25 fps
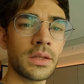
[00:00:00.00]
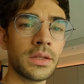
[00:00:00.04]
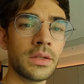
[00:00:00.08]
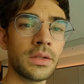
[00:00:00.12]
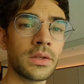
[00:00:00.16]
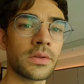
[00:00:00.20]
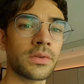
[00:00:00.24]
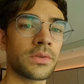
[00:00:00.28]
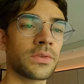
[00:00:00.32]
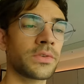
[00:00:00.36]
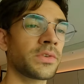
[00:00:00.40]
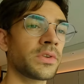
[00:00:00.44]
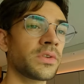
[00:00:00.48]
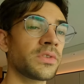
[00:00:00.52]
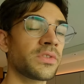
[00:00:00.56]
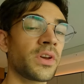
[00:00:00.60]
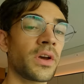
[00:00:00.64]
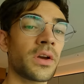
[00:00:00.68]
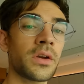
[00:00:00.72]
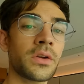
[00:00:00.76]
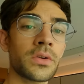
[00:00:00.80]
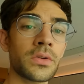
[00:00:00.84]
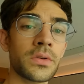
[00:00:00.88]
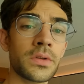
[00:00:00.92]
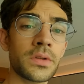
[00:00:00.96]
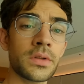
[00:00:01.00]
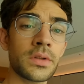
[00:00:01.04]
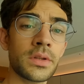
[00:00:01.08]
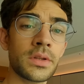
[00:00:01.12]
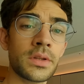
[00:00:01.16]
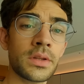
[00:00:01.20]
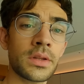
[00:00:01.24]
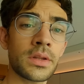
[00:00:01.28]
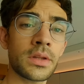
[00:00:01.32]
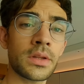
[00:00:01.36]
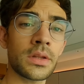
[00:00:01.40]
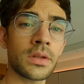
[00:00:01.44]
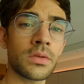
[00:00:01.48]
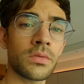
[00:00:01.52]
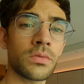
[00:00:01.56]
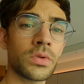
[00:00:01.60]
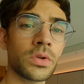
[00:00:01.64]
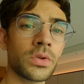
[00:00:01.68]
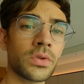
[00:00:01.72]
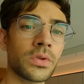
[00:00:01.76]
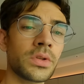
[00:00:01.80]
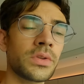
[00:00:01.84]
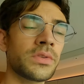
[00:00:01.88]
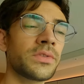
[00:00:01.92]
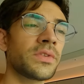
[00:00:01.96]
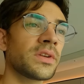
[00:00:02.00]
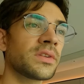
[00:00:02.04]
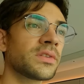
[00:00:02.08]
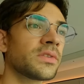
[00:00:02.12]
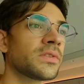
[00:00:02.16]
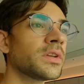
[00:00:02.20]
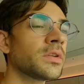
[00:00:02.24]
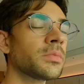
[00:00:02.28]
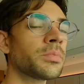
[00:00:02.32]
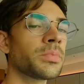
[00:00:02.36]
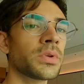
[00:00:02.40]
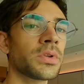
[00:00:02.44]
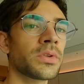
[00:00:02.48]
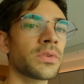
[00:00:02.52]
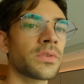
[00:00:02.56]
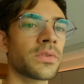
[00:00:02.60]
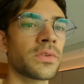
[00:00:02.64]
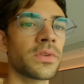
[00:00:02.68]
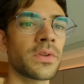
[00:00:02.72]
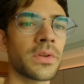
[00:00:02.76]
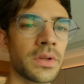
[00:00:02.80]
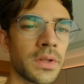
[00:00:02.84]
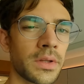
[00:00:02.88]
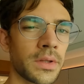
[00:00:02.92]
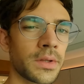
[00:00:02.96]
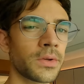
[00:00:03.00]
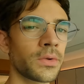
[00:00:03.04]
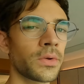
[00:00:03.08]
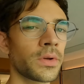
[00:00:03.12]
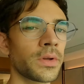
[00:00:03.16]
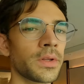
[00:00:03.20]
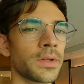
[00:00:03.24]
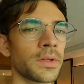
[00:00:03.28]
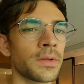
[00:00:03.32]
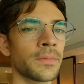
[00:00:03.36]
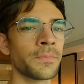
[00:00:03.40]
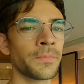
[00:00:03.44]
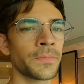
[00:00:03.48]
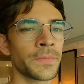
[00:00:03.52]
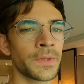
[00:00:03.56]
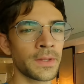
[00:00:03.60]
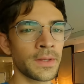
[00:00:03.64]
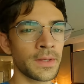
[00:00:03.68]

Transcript: in its entirety and really dig deep into the nitty-gritty,